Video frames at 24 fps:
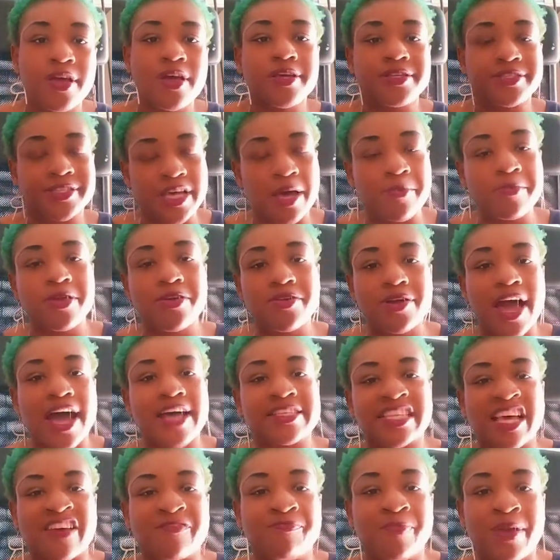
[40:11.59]
Some of you
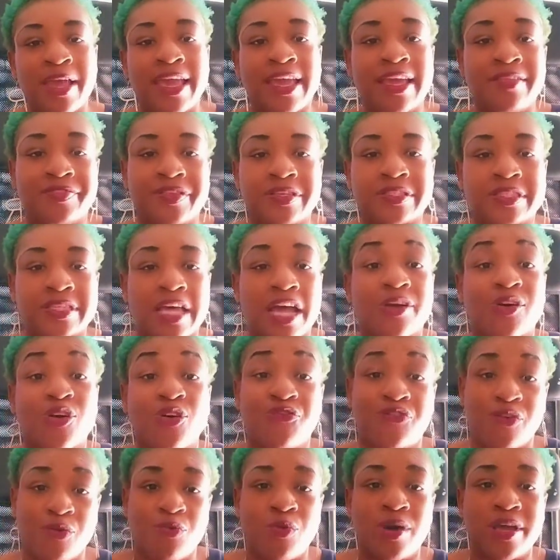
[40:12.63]
guys have been in this cycle
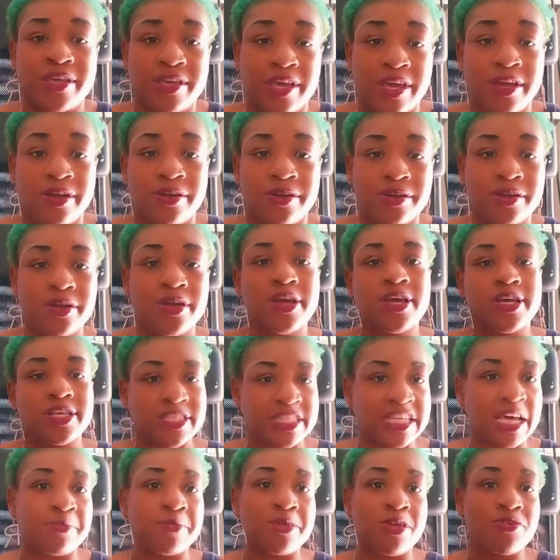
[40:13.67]
for one year.
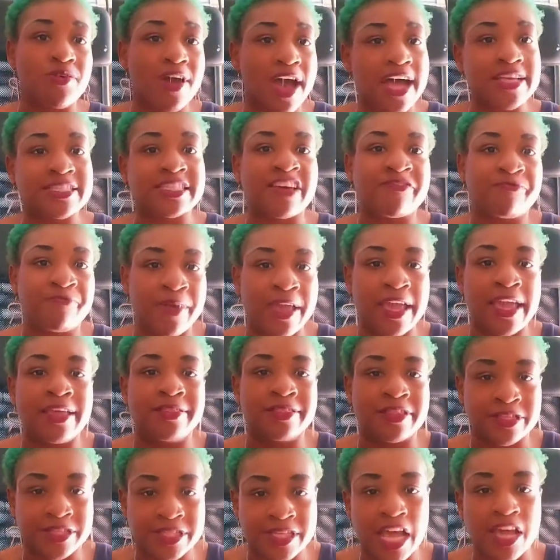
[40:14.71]
Some of you guys have been
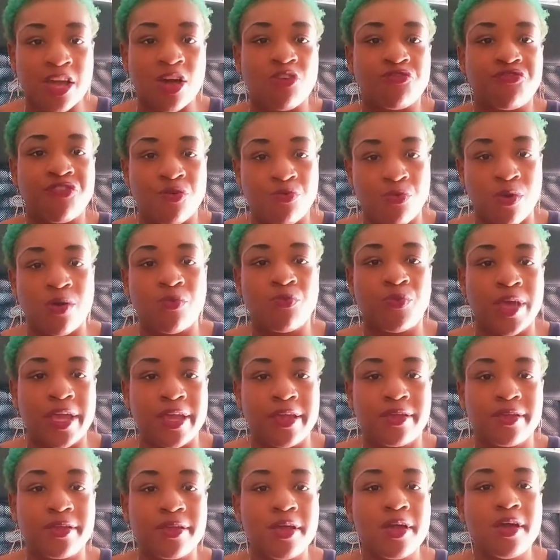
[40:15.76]
in this cycle for one
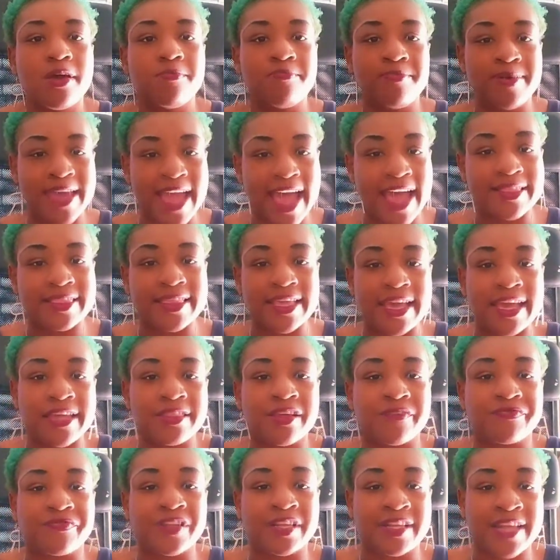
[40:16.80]
week. But at the end
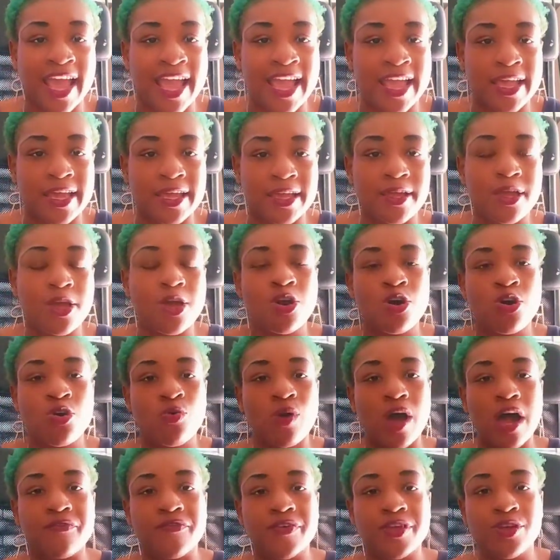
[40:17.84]
of the day,
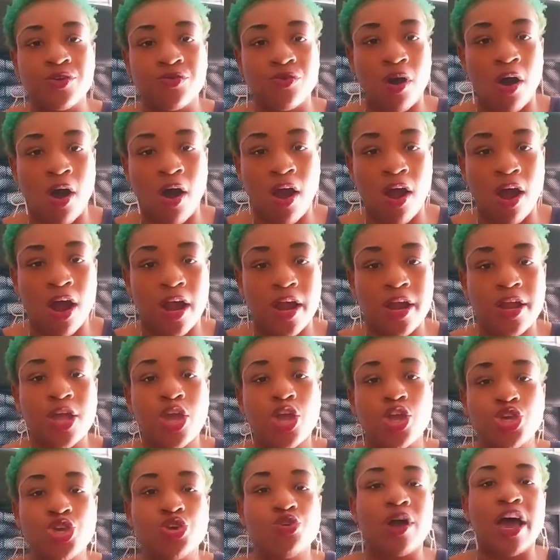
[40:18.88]
whoever you are,
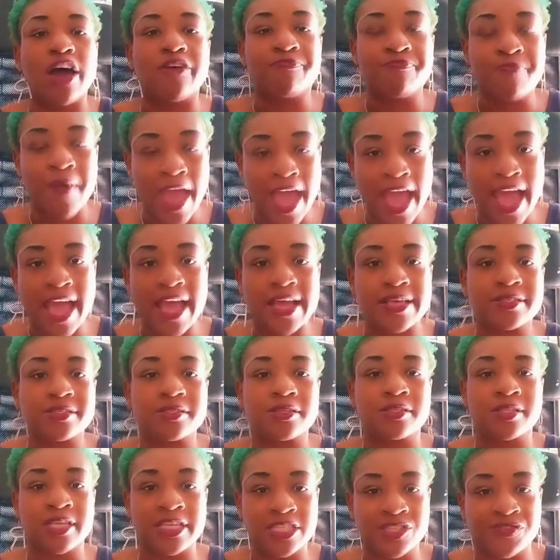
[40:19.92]
you have
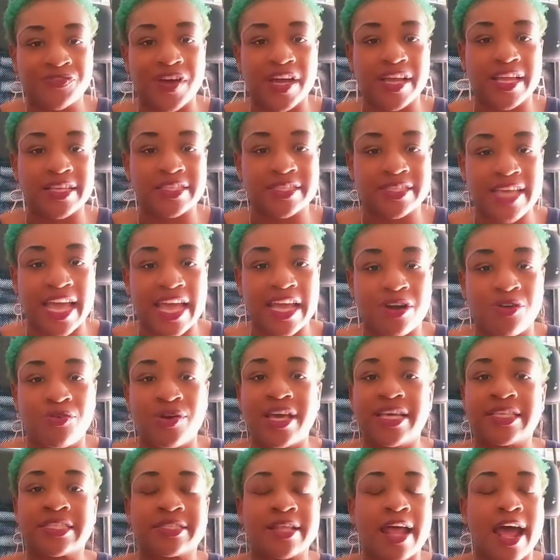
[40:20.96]
passed this fucking cycle.
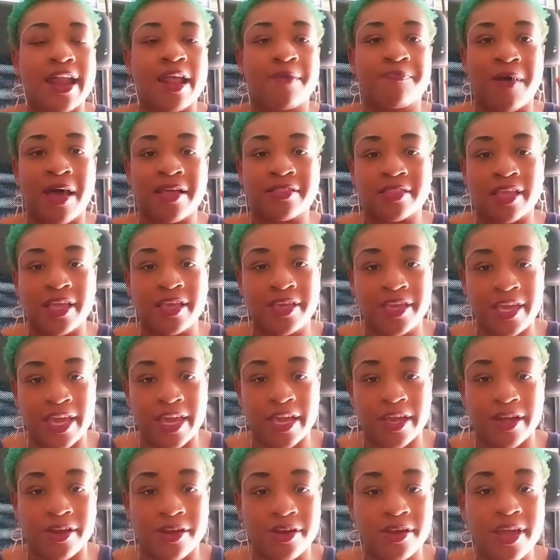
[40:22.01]
It's not about the
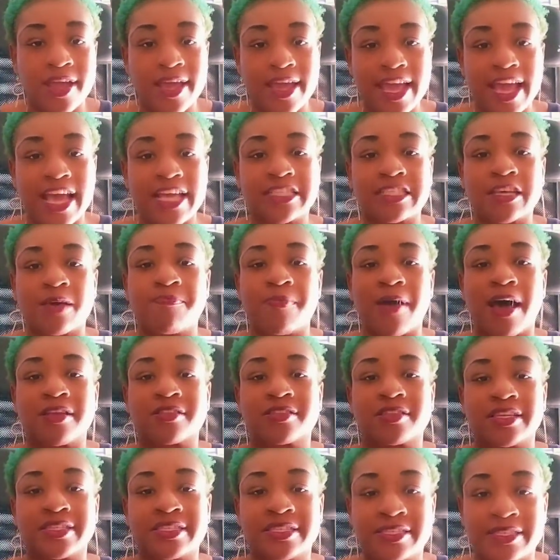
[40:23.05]
year. It's
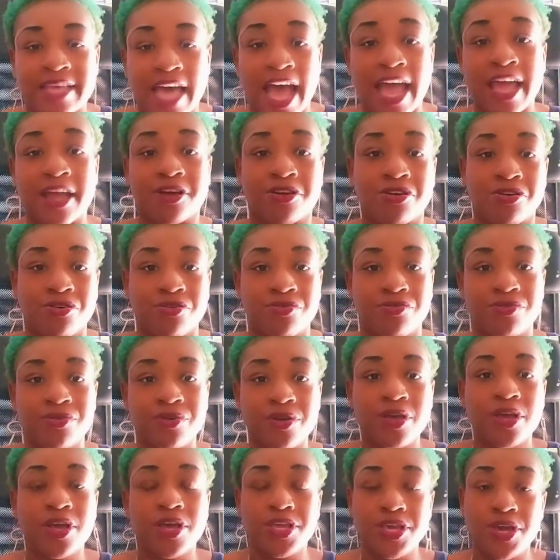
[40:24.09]
about the cycle.
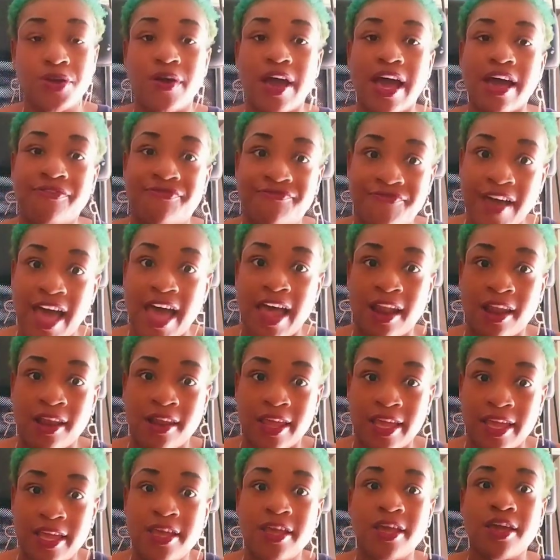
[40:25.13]
You have
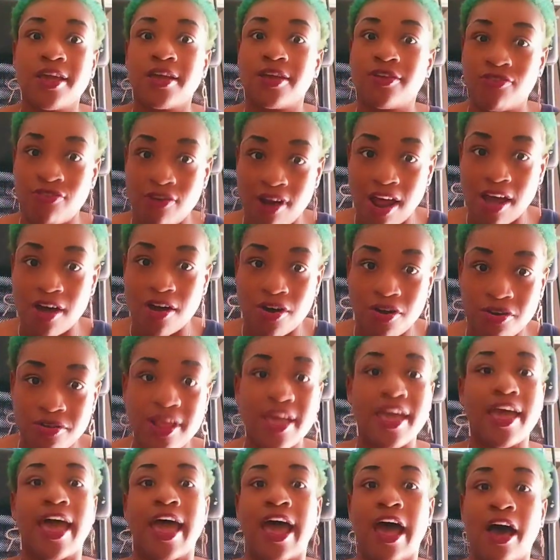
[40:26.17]
finally
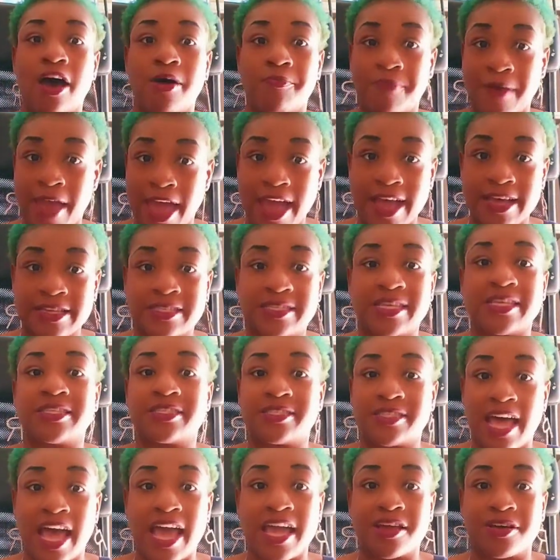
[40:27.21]
grown out past this
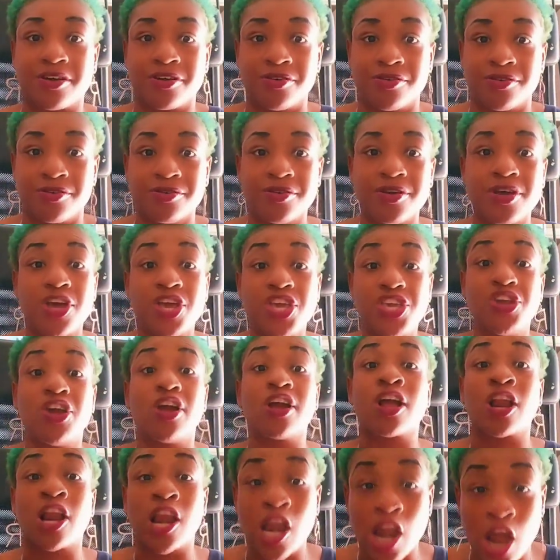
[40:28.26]
cycle.
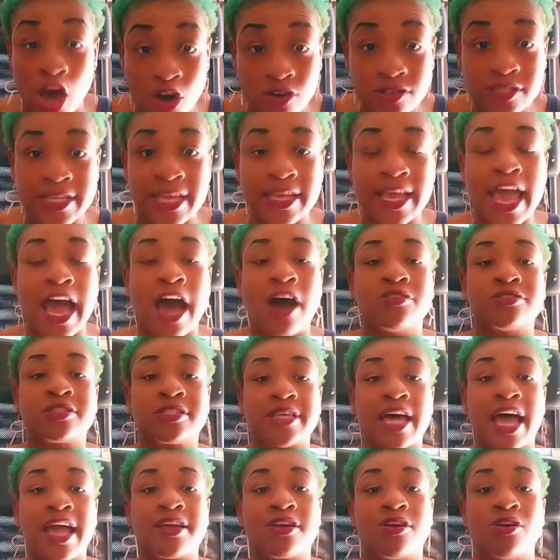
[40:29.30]
You're closing out
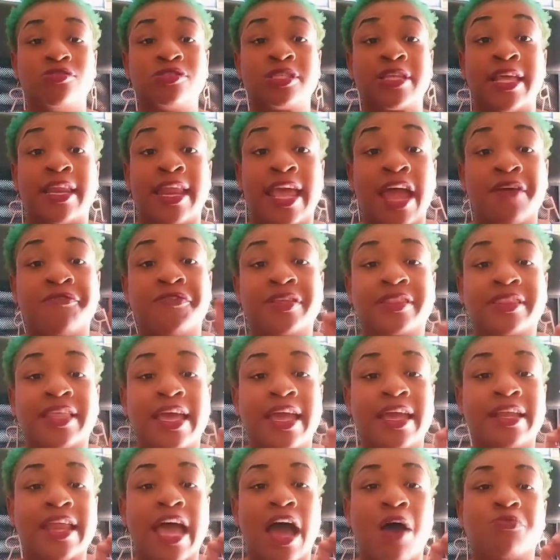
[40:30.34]
cycles and
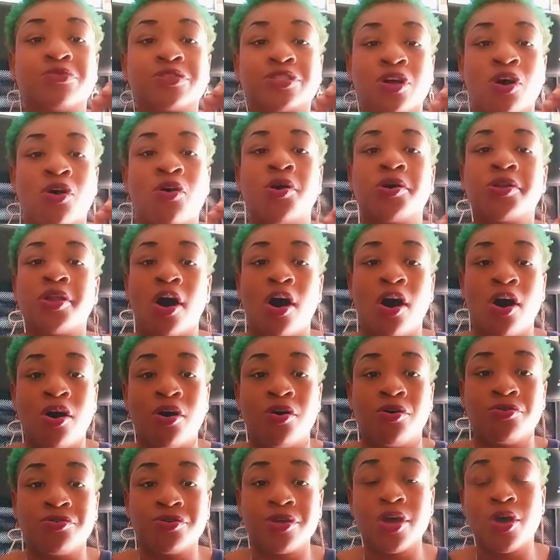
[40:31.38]
everything that was going
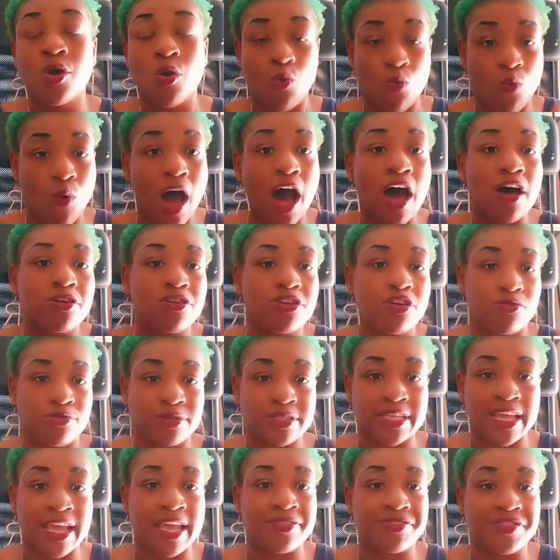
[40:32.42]
on while you
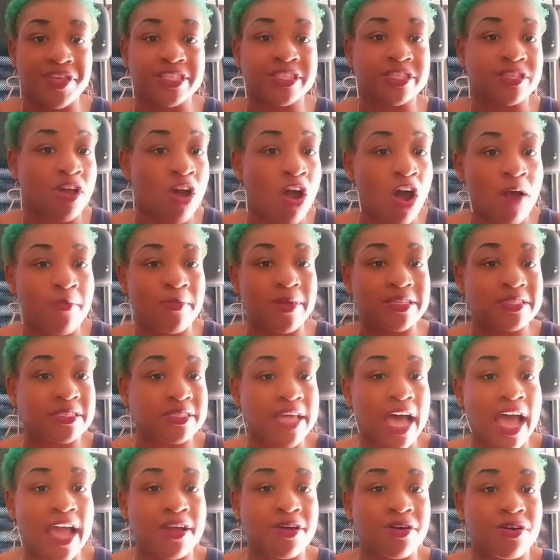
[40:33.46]
was in this karmic
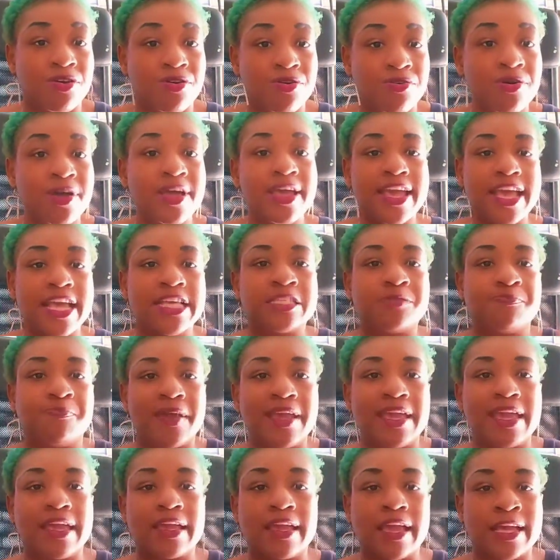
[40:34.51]
cycle is
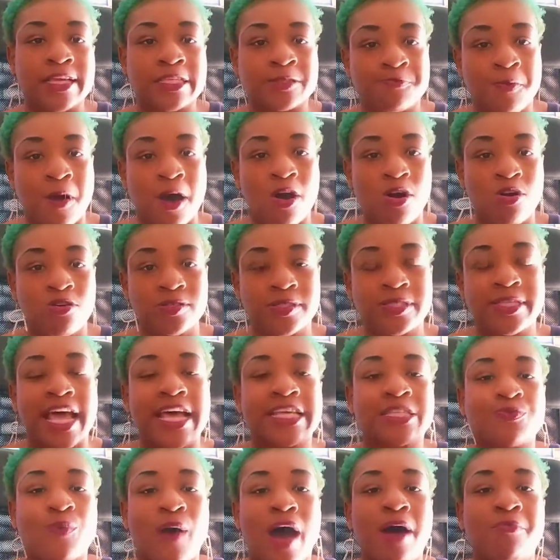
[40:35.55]
being exposed.
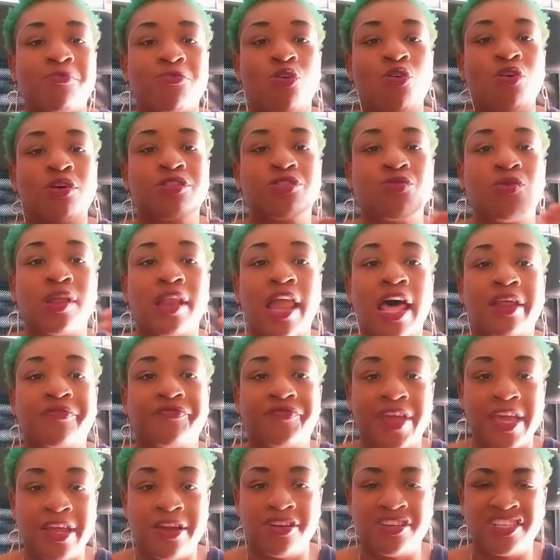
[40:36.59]
That's why I'm going through a lot of
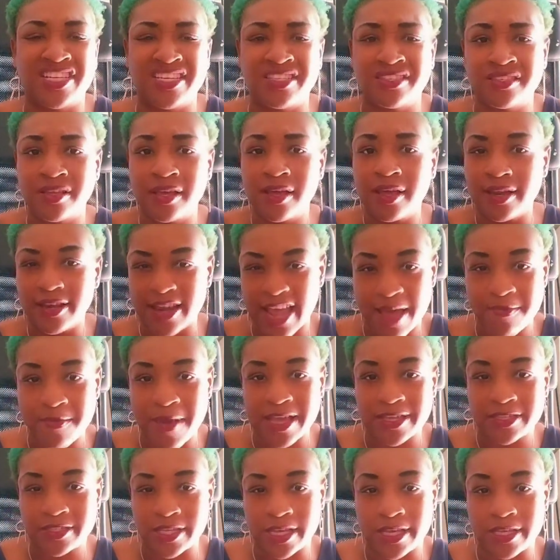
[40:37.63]
energies. That
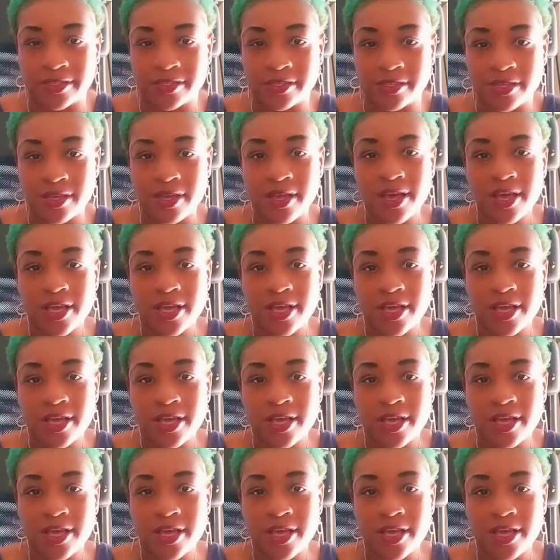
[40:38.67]
makes sense?